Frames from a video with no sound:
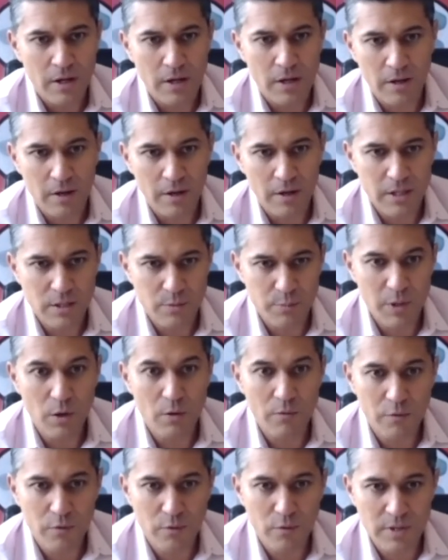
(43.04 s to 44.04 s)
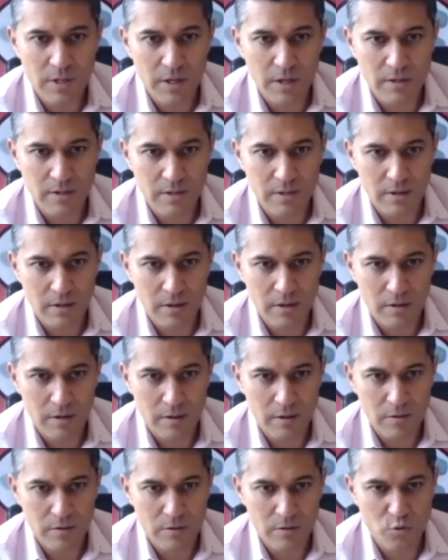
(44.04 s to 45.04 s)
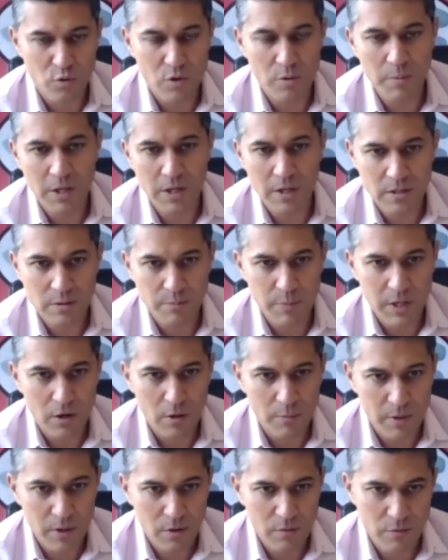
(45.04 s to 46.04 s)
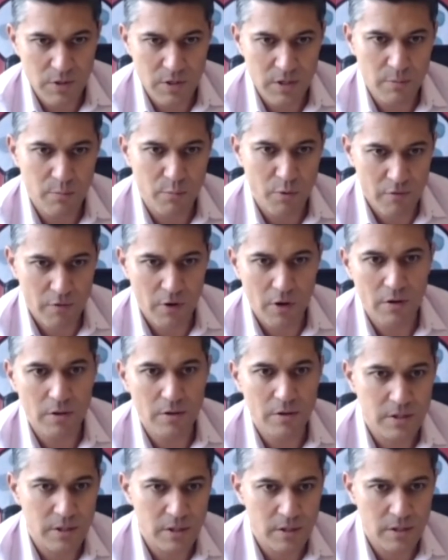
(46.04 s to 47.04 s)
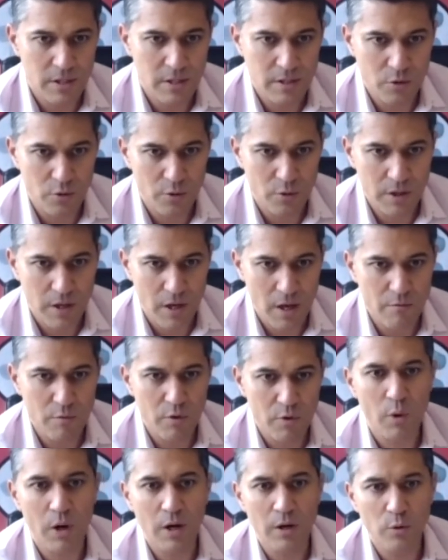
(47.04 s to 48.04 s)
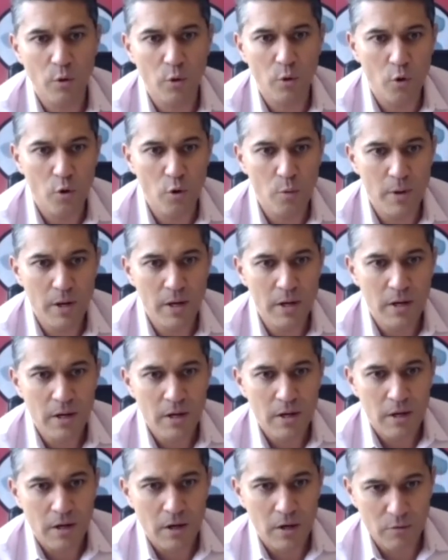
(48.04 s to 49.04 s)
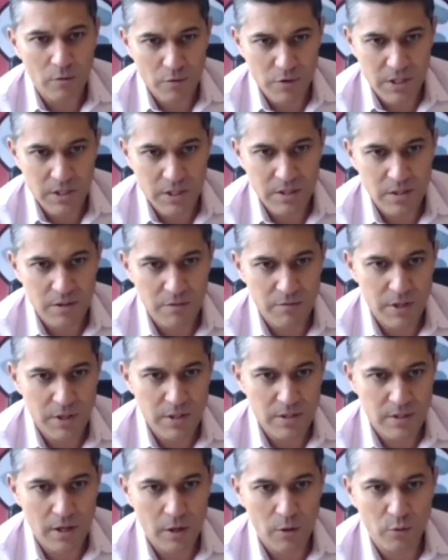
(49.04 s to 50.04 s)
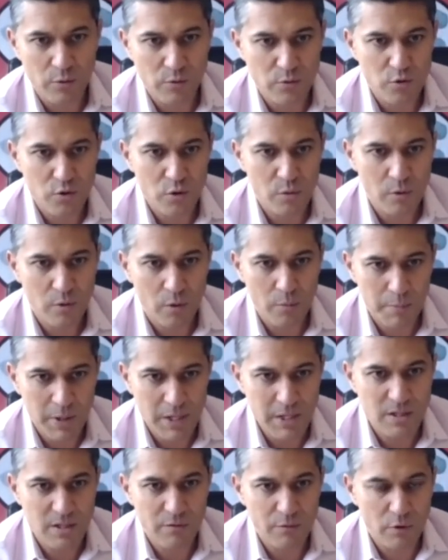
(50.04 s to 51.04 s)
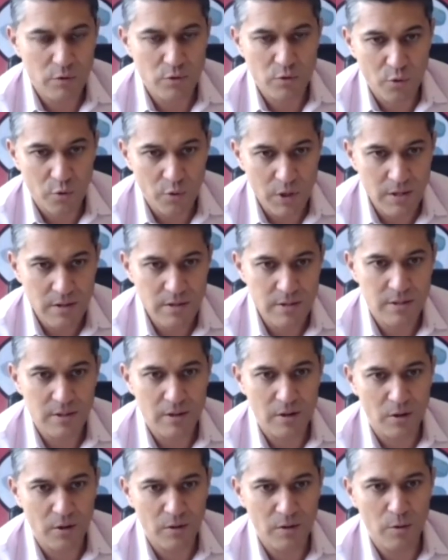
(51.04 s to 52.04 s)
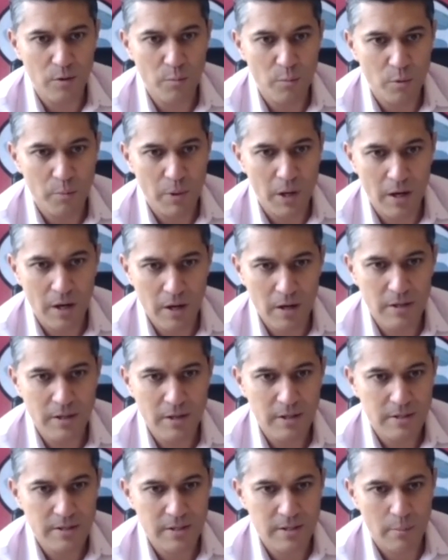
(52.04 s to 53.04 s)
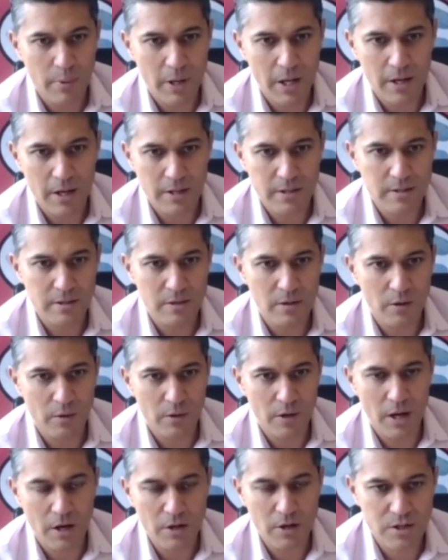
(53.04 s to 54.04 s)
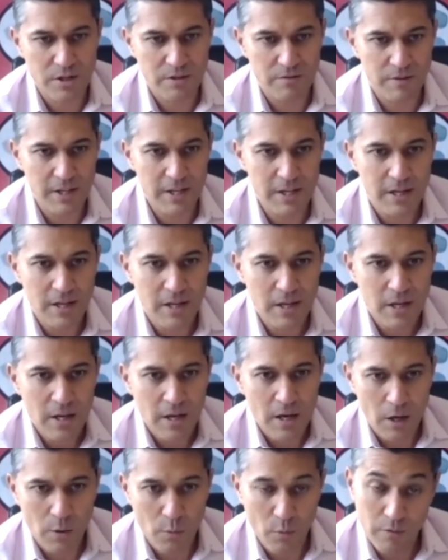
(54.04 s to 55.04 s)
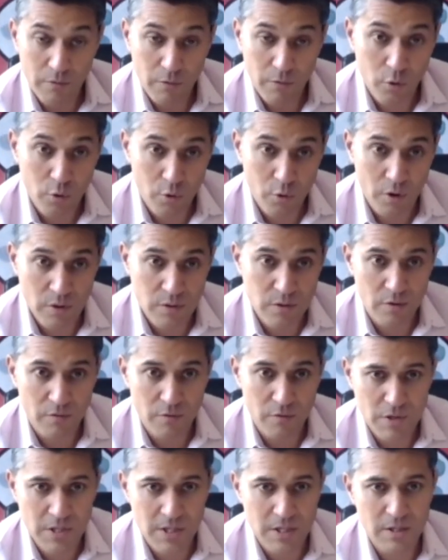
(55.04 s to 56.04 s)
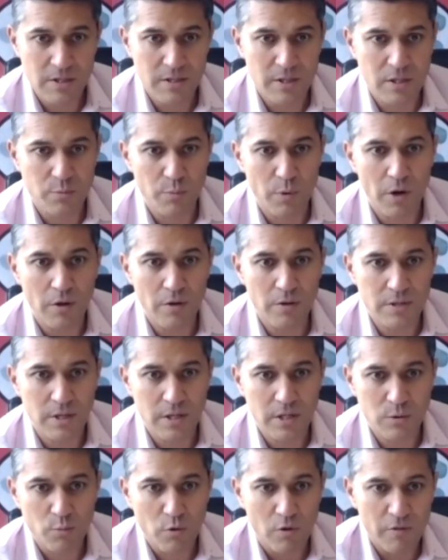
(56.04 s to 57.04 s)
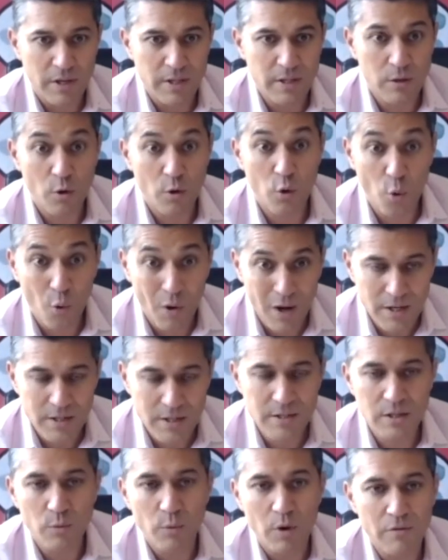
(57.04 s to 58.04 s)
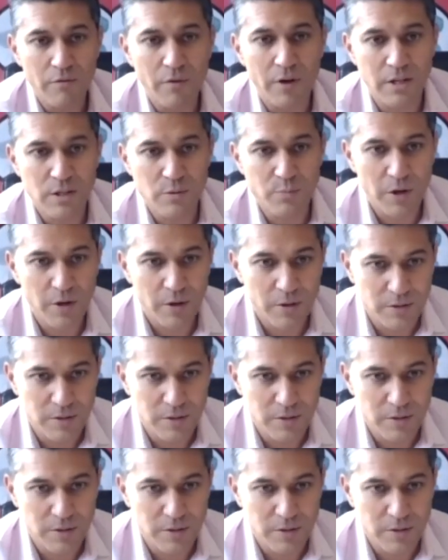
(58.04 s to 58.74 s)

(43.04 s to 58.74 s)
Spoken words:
it's been obvious that streaming is becoming obviously prevalent. It's going everywhere in the home. Obviously, TV is now consumed on many different screens, on mobile, tablet, on large TV. And one of the crux of obviously this experience is providing a quality Wi-Fi experience.